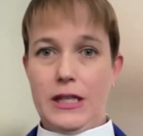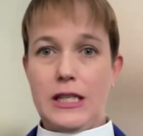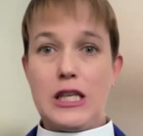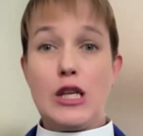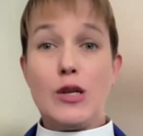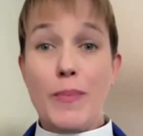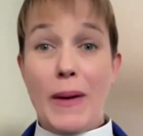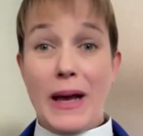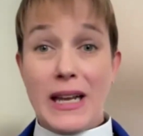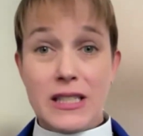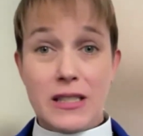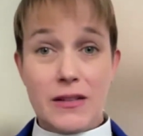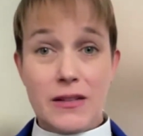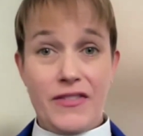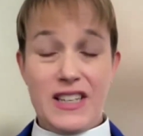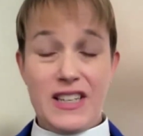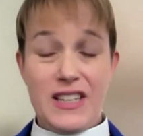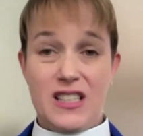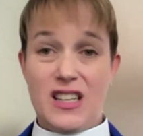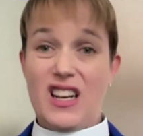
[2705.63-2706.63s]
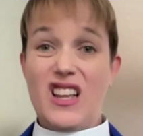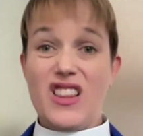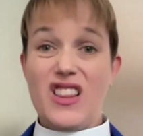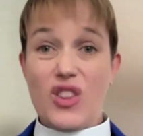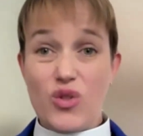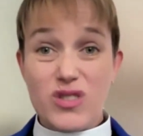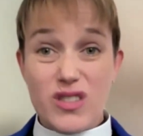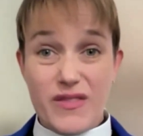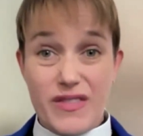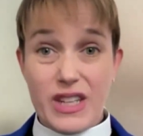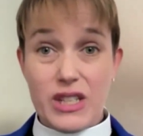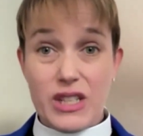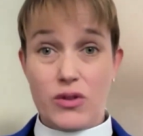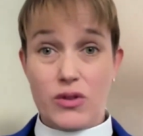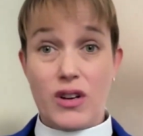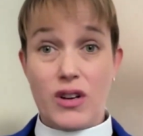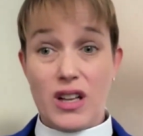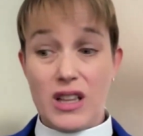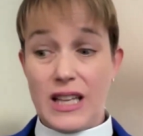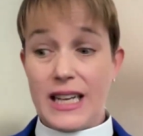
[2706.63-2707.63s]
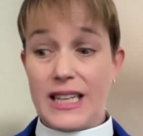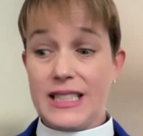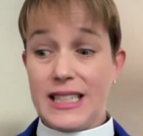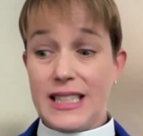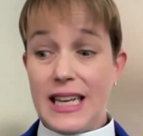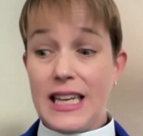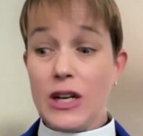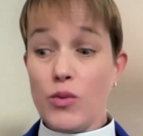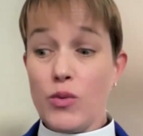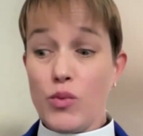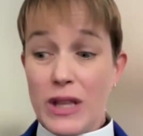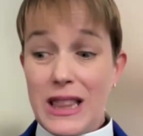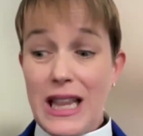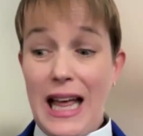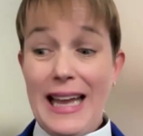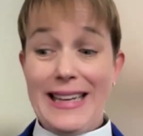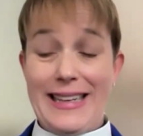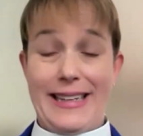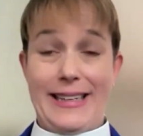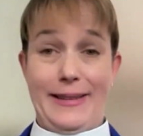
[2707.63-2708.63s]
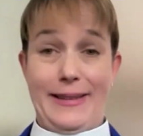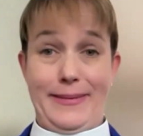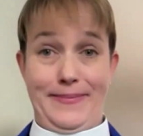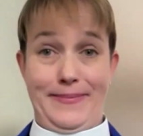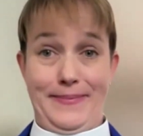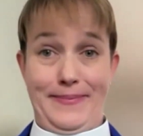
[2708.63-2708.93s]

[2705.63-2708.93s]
specificity those of us who collect data would like.